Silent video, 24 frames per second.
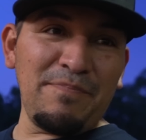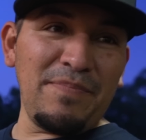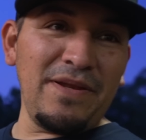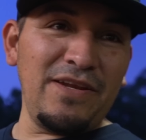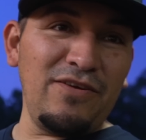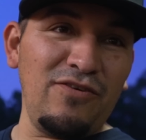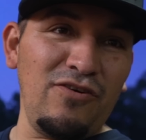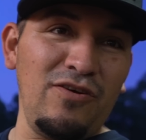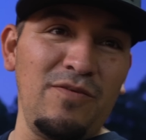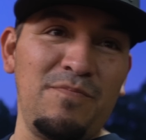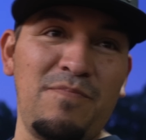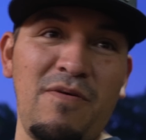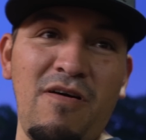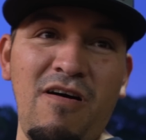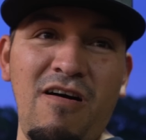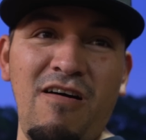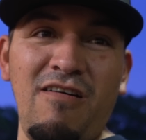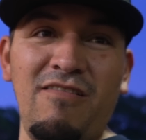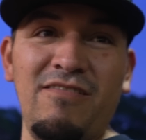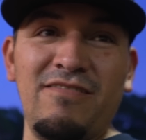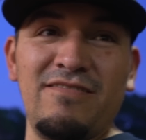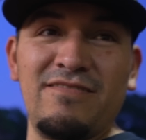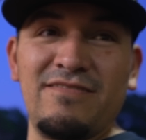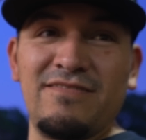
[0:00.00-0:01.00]
peleó el
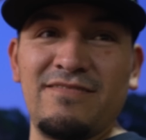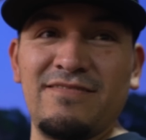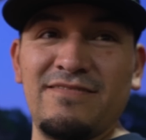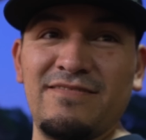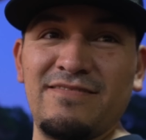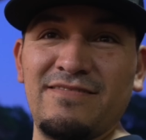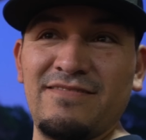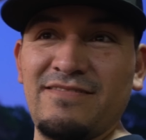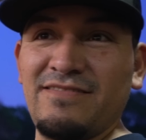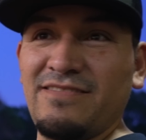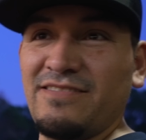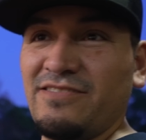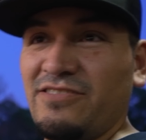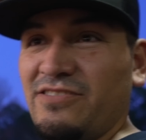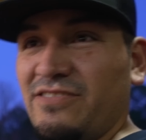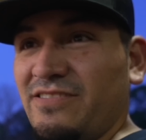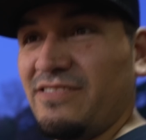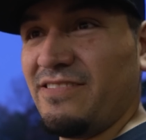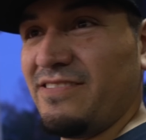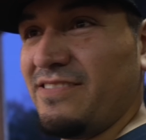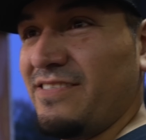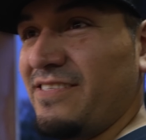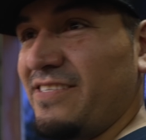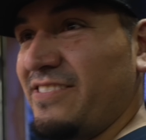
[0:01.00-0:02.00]
Paul. Nick
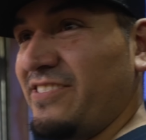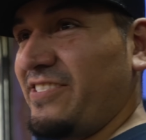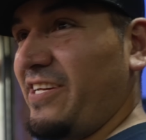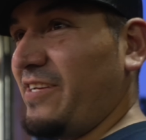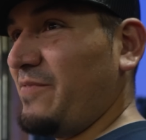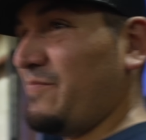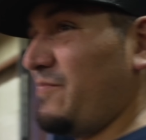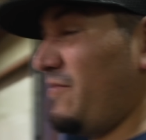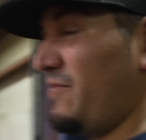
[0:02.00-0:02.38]
Paul. Nick